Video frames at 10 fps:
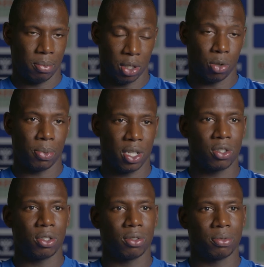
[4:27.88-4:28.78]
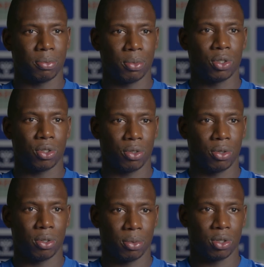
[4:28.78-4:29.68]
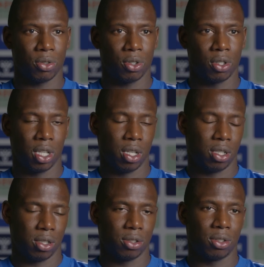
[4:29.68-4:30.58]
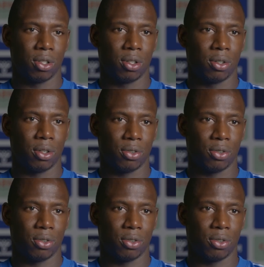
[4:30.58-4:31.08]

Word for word: by the person most uh, most of all and uh,